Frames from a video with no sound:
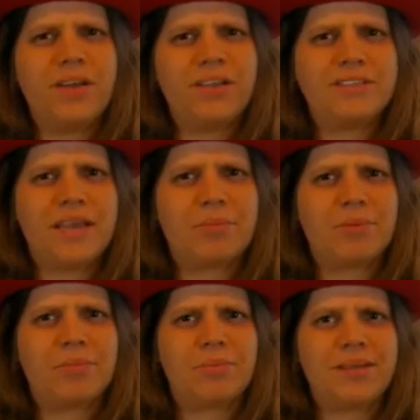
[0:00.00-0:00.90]
example,
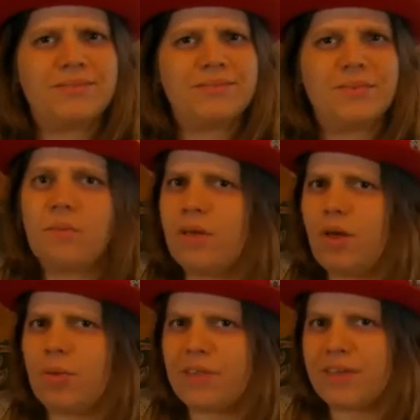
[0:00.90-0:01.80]
but we'll
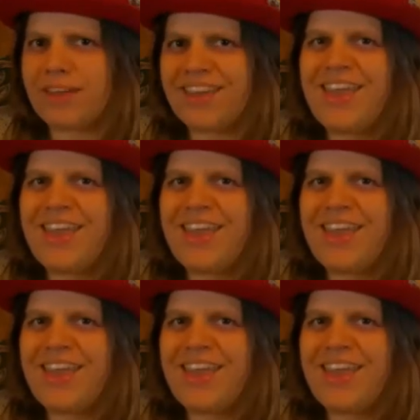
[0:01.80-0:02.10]
go with it.